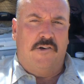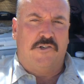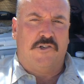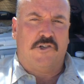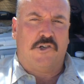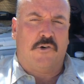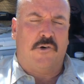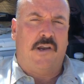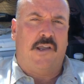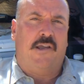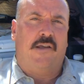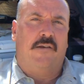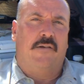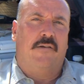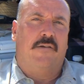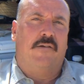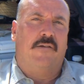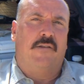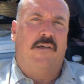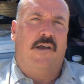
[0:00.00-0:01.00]

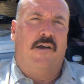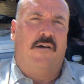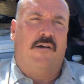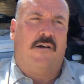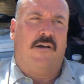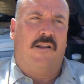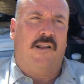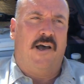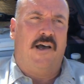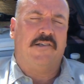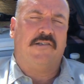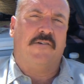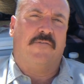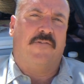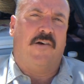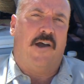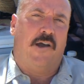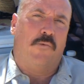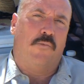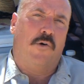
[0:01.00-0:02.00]
screened. They are
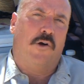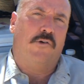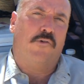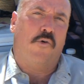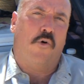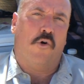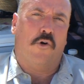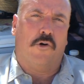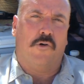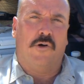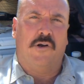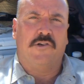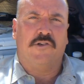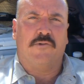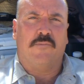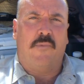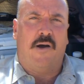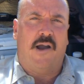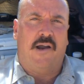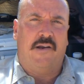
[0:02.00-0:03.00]
classified 1/4
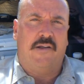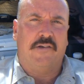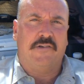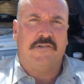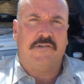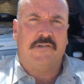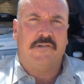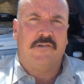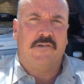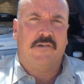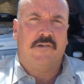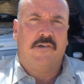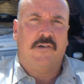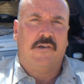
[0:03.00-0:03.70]
inch minus.